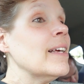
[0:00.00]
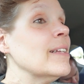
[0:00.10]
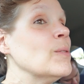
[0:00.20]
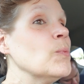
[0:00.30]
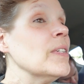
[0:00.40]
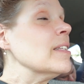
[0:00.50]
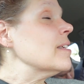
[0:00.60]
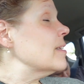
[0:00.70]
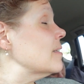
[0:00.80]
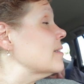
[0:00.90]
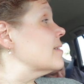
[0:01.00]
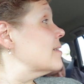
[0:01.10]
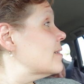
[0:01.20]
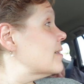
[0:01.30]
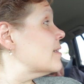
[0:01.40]
it's really
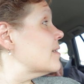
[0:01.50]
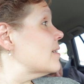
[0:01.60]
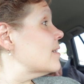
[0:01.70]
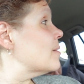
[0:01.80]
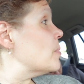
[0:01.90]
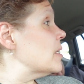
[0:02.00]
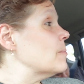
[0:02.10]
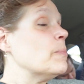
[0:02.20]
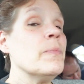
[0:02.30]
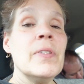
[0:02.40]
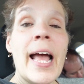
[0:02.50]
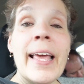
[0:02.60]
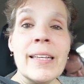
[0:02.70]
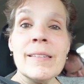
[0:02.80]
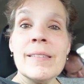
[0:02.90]
been
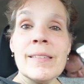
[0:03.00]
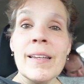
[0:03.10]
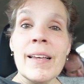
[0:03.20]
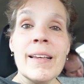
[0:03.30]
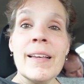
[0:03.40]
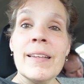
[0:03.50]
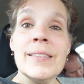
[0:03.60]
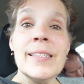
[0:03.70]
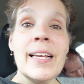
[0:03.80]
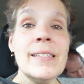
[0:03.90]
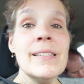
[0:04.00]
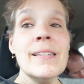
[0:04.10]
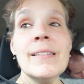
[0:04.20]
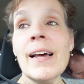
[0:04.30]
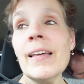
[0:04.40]
nice. As nice as
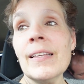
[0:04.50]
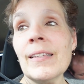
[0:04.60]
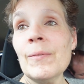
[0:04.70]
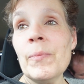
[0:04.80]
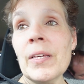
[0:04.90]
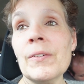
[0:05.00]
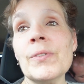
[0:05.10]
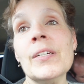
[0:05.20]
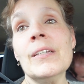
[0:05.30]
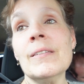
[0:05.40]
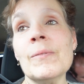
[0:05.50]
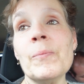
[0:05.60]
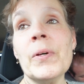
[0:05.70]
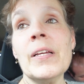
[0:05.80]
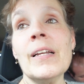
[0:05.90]
a diet can be, right?
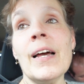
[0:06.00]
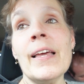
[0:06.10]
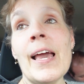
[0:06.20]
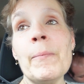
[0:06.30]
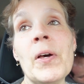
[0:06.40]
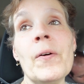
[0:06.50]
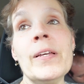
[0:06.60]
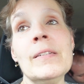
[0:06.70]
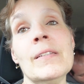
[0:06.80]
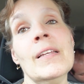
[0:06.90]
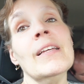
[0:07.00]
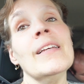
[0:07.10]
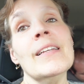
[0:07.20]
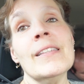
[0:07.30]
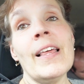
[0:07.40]
But I am going,
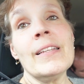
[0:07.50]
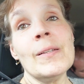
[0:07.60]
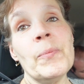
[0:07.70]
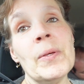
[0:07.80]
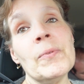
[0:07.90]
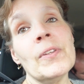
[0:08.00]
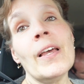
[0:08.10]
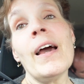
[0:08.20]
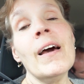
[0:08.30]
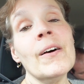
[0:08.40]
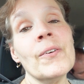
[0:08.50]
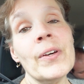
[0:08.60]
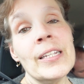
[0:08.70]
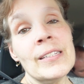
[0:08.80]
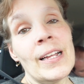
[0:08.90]
like some people are like, oh,
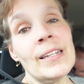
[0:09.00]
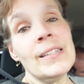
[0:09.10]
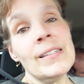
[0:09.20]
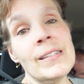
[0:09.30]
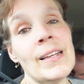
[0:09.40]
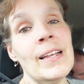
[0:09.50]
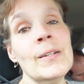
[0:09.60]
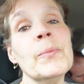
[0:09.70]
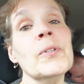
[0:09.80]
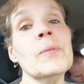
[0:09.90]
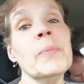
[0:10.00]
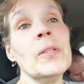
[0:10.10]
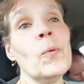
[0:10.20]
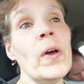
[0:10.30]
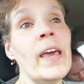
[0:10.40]
it's not sustainable, but
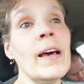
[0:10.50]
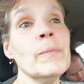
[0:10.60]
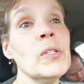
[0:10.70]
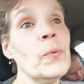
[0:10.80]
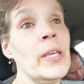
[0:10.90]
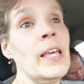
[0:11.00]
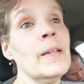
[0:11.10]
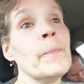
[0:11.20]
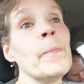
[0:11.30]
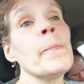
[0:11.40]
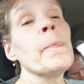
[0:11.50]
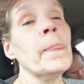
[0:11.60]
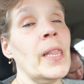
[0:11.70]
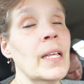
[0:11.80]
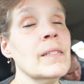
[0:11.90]
the way I'm doing it,
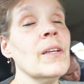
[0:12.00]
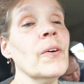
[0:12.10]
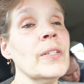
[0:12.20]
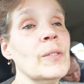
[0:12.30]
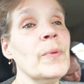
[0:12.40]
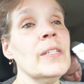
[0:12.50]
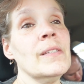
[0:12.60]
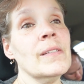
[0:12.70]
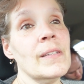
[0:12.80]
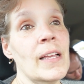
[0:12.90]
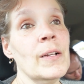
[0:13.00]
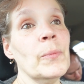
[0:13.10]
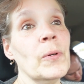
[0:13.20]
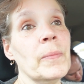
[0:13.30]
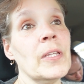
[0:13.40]
is going to be
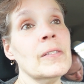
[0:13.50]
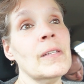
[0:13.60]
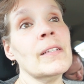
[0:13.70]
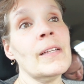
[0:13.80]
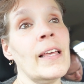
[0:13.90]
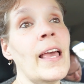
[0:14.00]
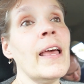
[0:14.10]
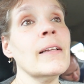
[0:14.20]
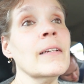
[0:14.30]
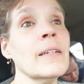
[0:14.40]
sustainable because as I get